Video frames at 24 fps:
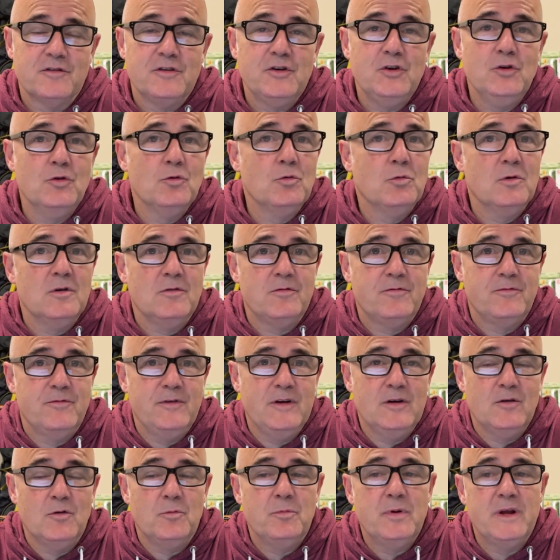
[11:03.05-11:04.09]
You will
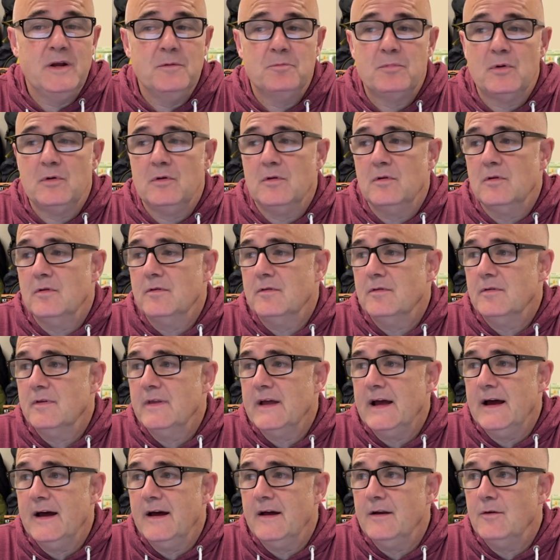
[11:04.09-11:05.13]
feel people
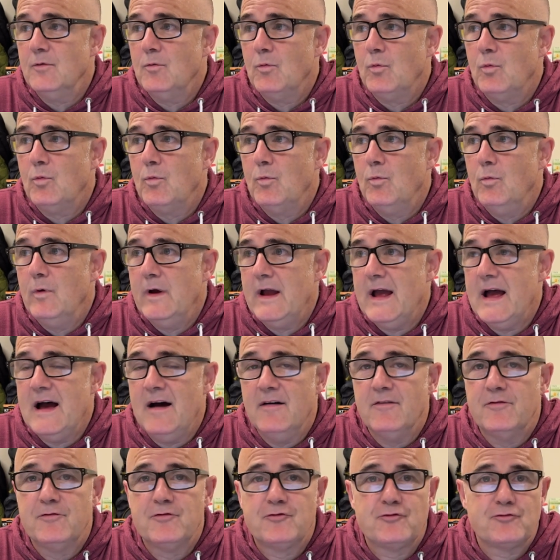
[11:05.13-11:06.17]
that
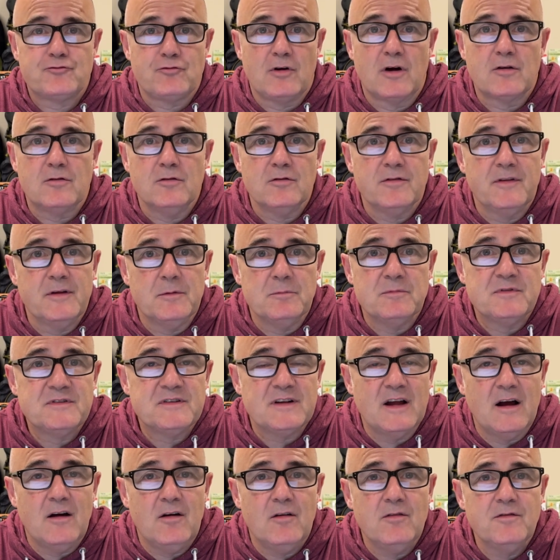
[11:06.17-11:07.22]
have struggled
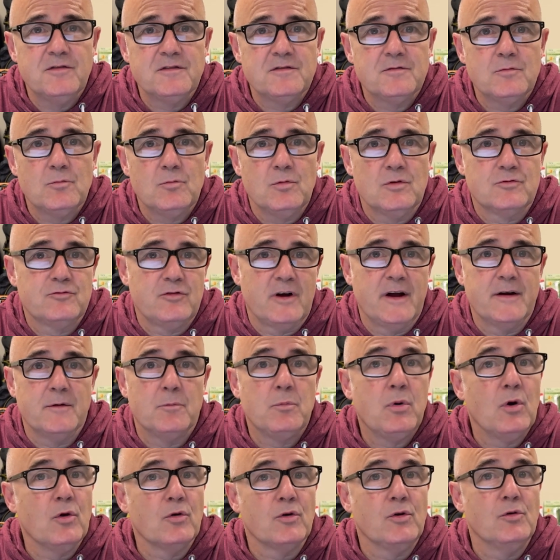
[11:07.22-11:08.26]
themselves will try to
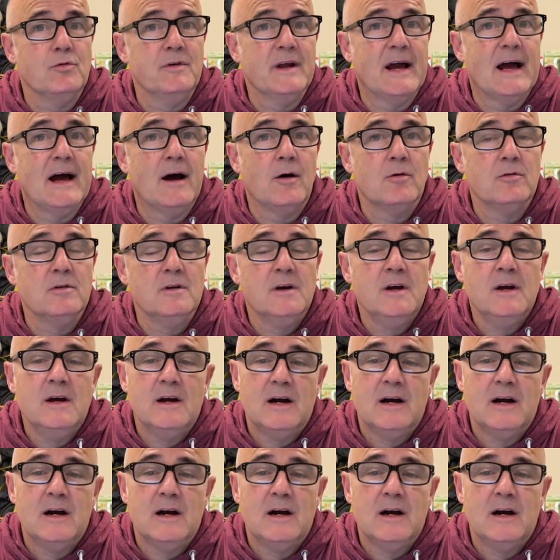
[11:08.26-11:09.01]
pull you down.